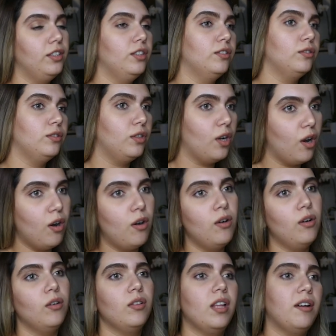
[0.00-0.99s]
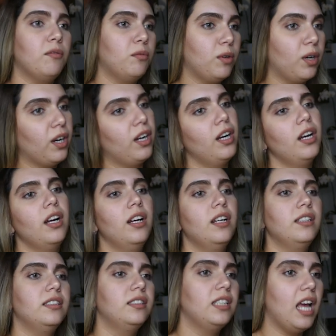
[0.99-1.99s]
you know that we're
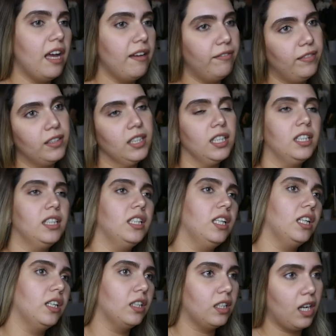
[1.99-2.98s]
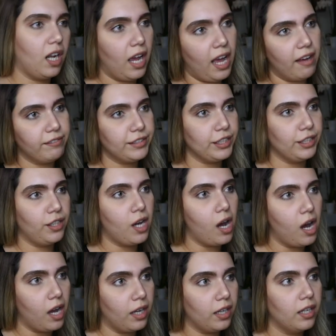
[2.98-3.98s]
definitely gonna have a
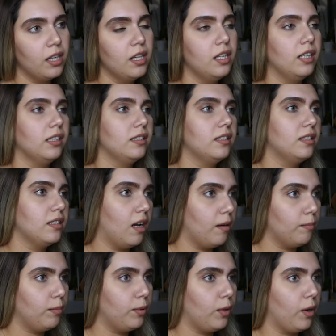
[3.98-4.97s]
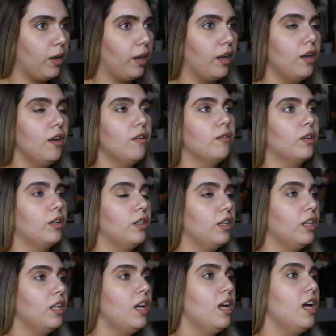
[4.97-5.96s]
yacht some point. We're
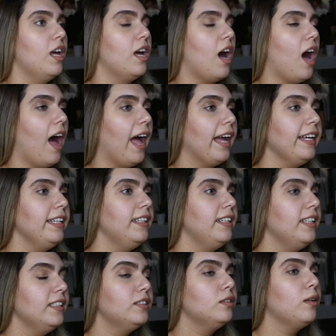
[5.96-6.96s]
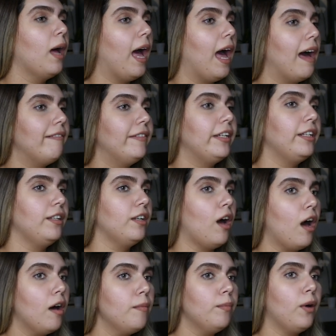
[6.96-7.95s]
gonna I need to have a
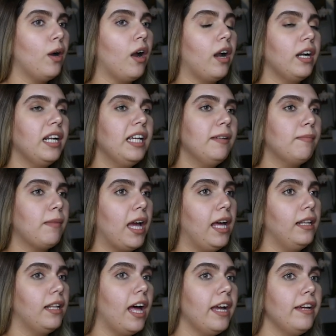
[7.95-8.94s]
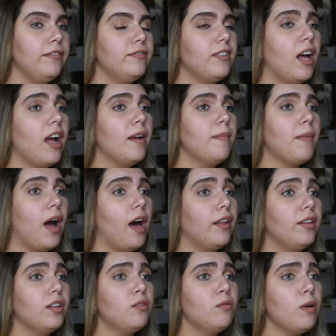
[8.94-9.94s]
yacht party in my lifetime,
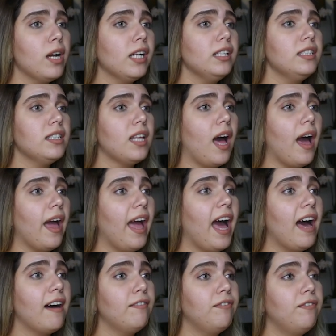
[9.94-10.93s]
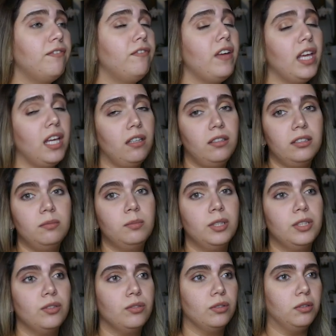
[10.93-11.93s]
otherwise I have failed
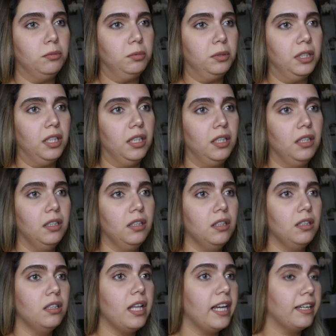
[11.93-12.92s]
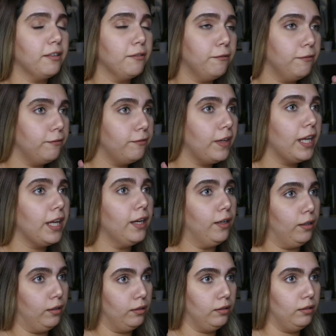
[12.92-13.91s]
miserably. Like
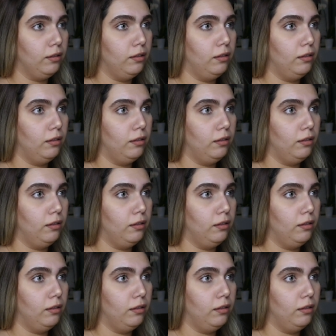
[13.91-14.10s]
failed.